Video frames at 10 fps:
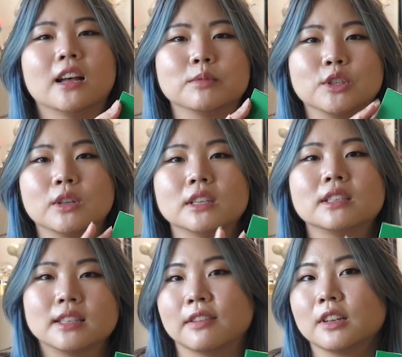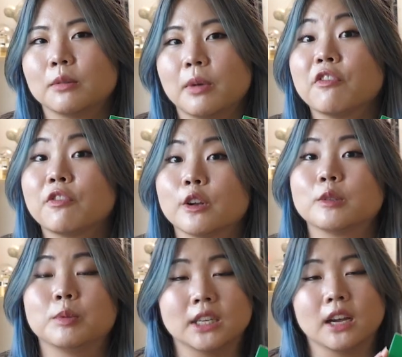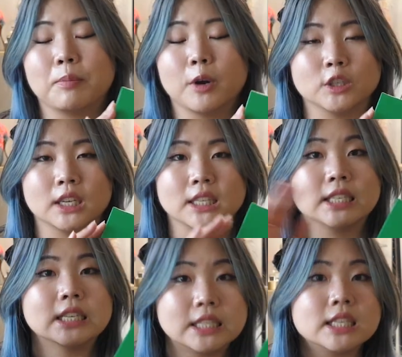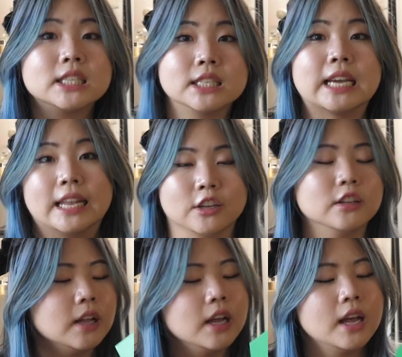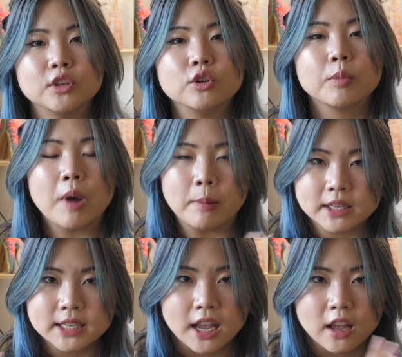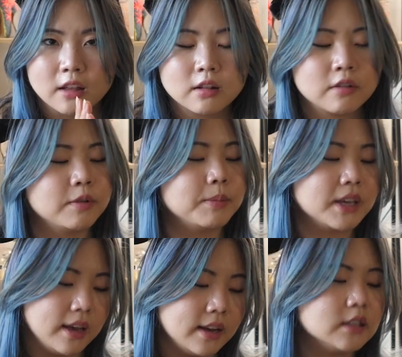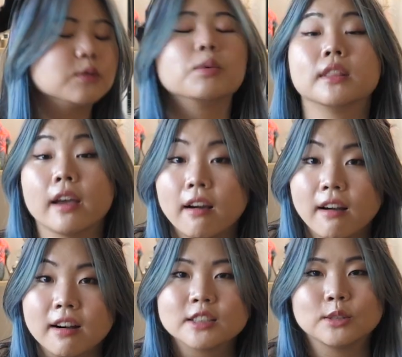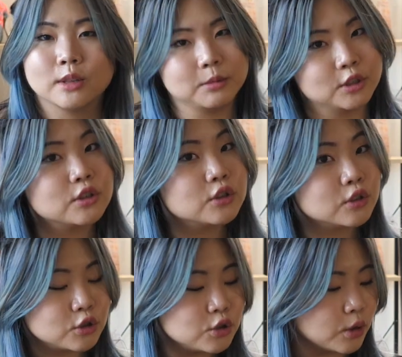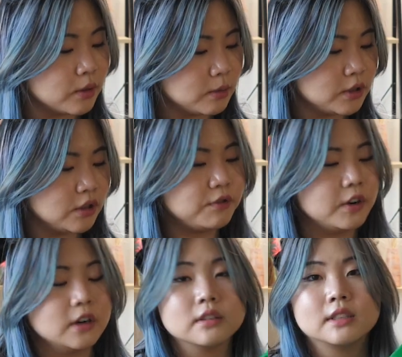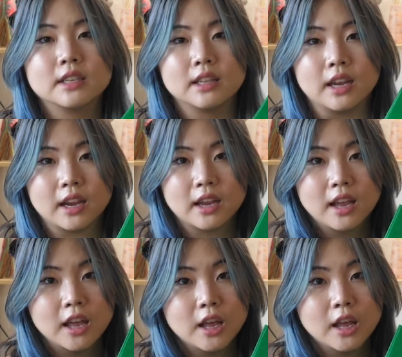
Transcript: So this is definitely my first Bottega purchase since Daniel. You can probably tell from the case what they are, so let me just show them to you first. They